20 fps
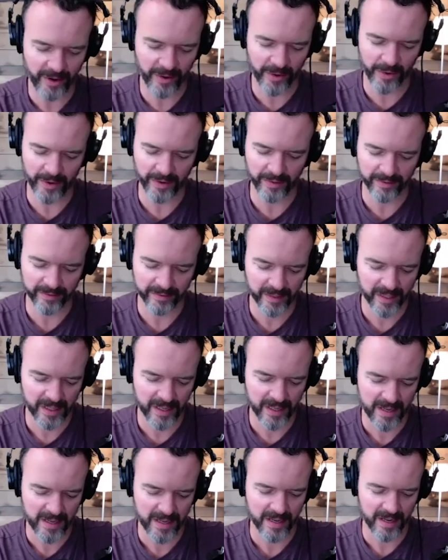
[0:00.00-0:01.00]
cool.
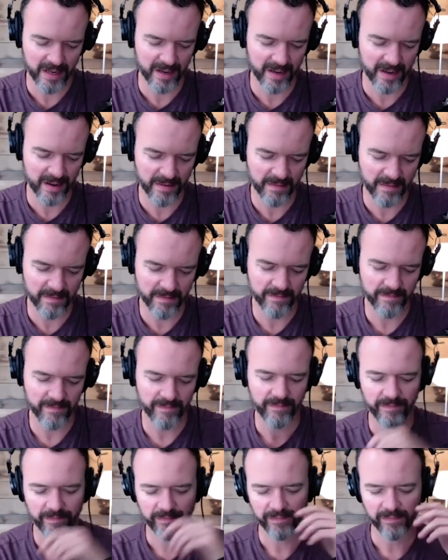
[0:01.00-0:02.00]
Yeah. Um
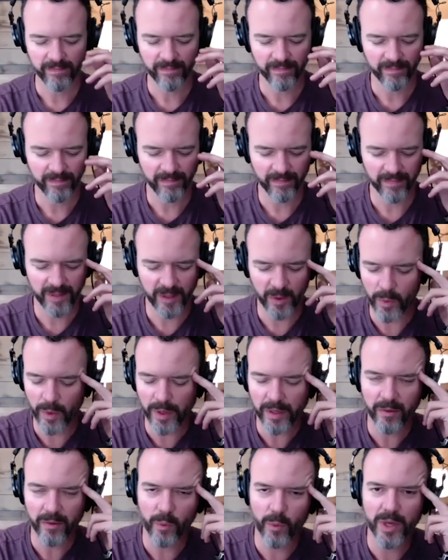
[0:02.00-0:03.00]
So
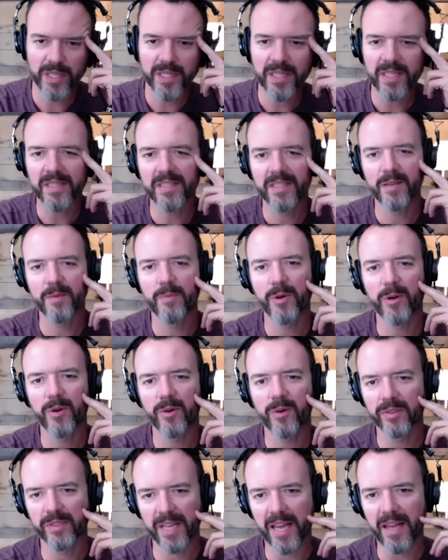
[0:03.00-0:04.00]
what, what's a
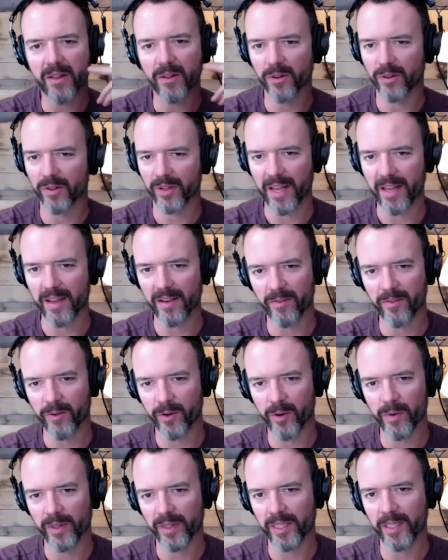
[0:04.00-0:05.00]
typical day look like for
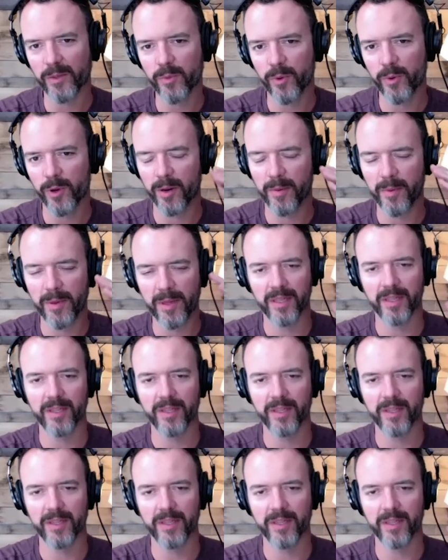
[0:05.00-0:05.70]
you at this point? I mean,